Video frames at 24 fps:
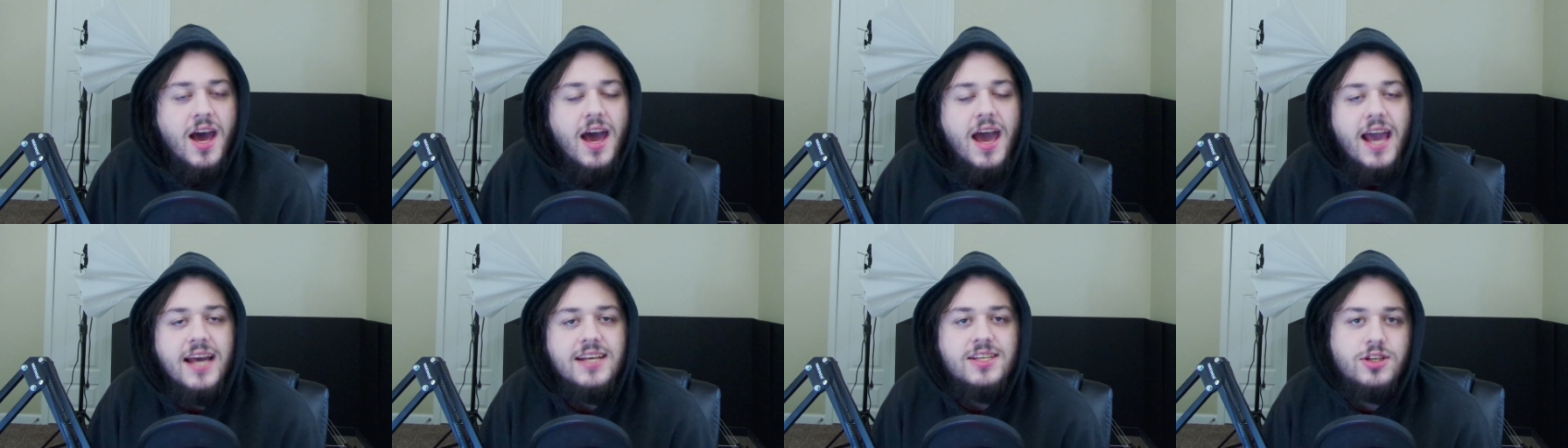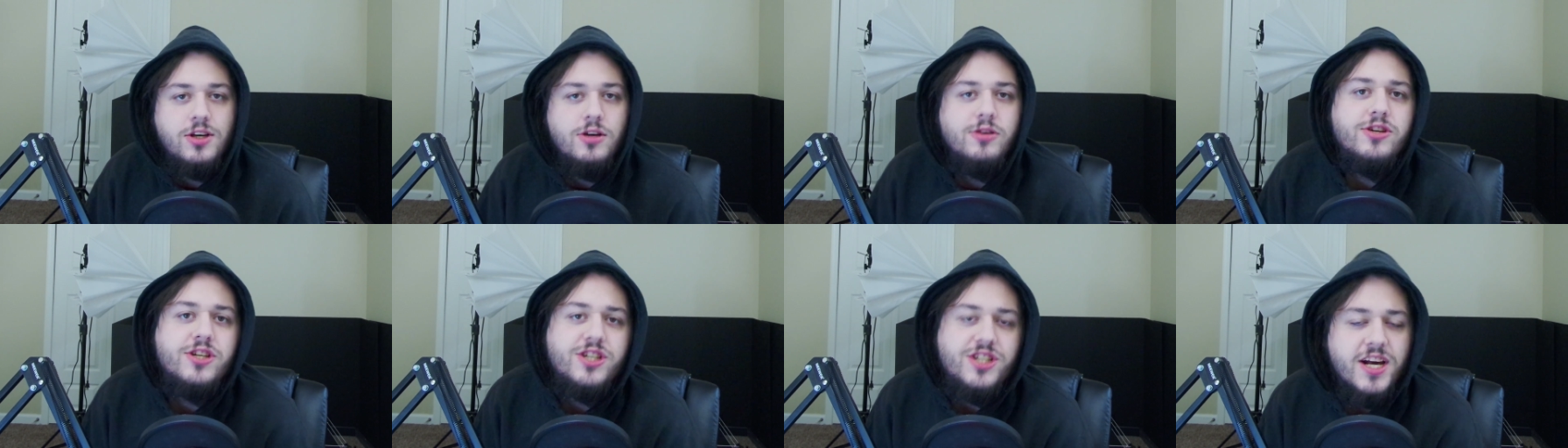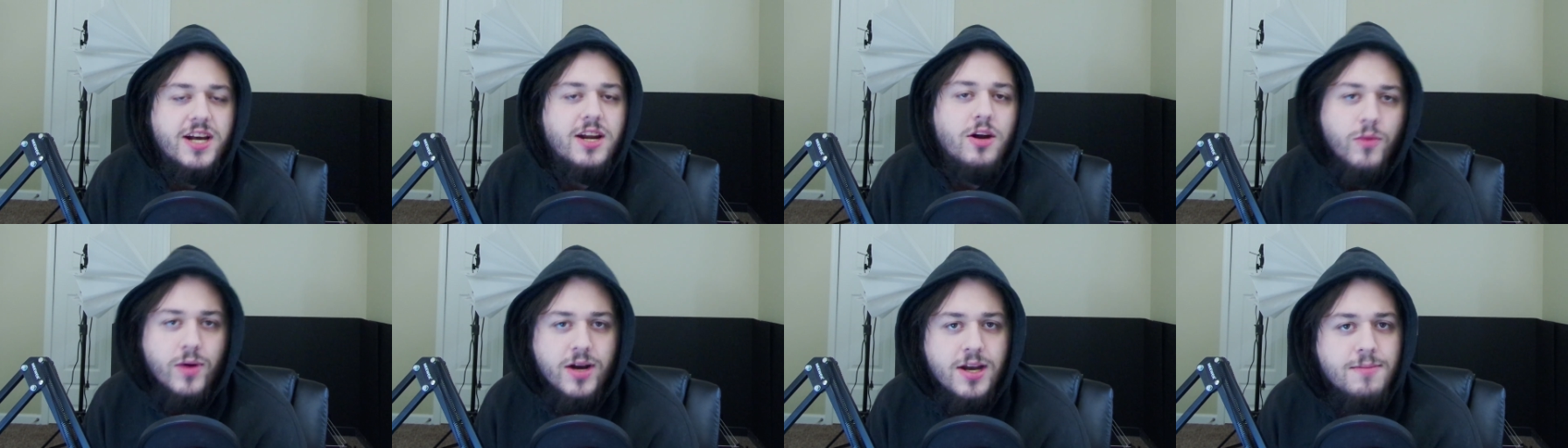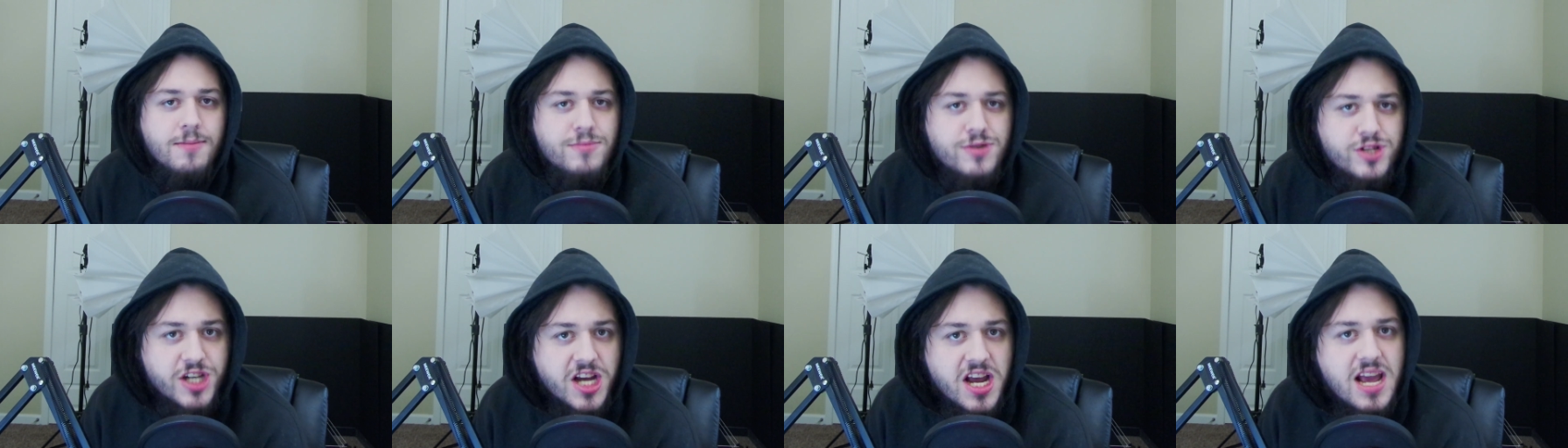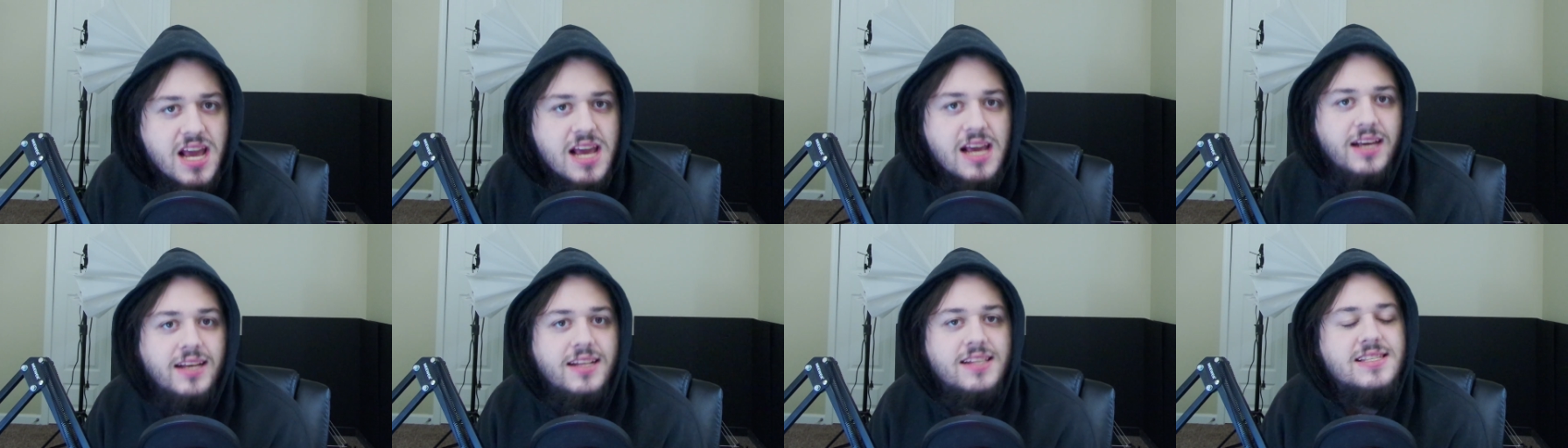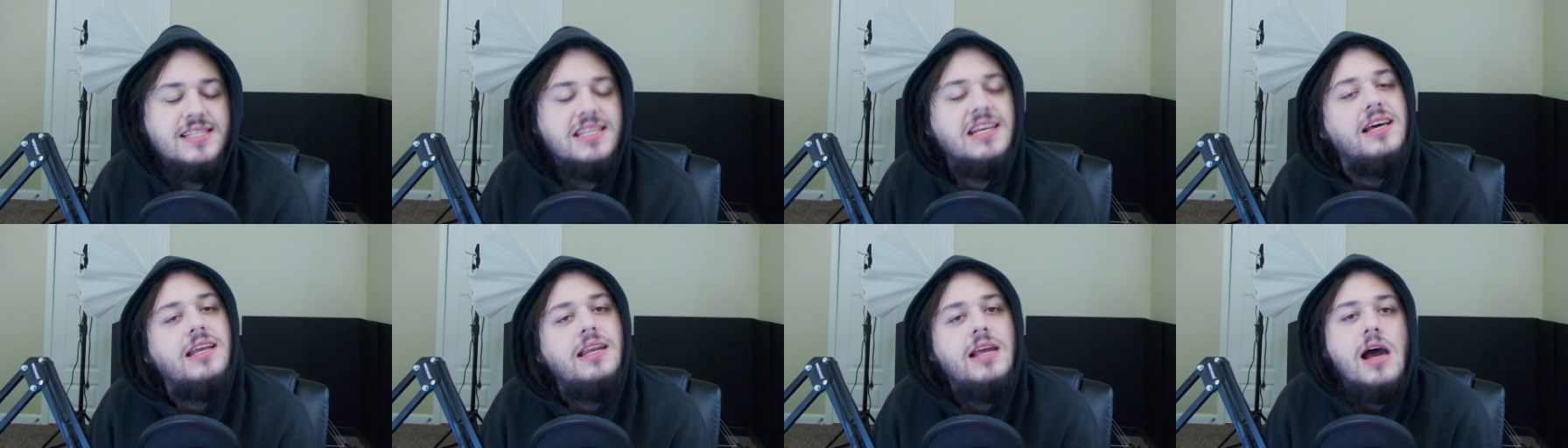It's Kushida with them jeans.
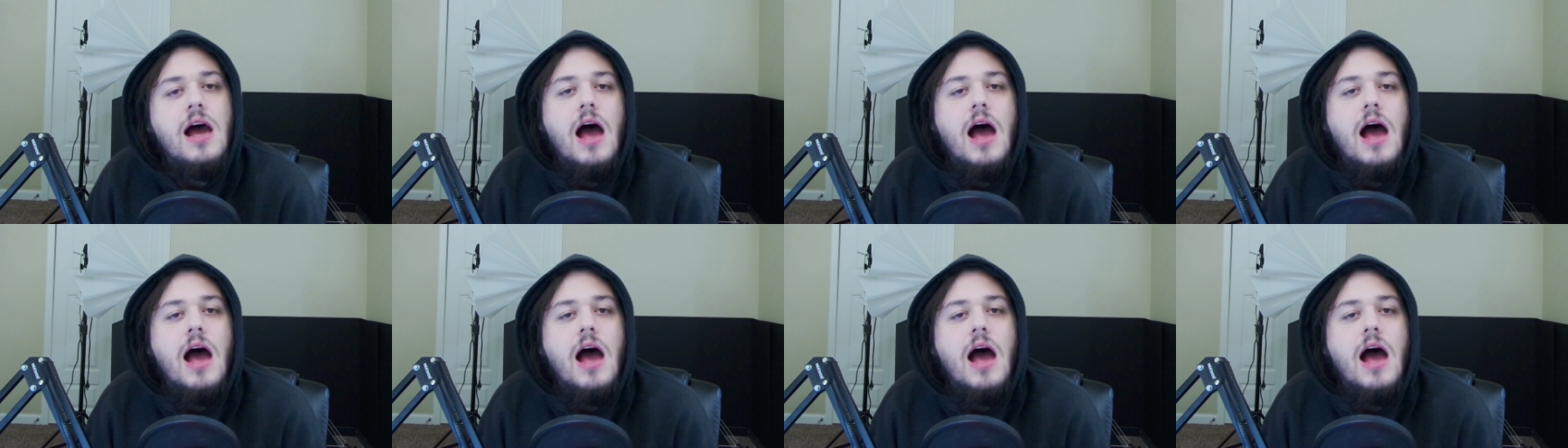And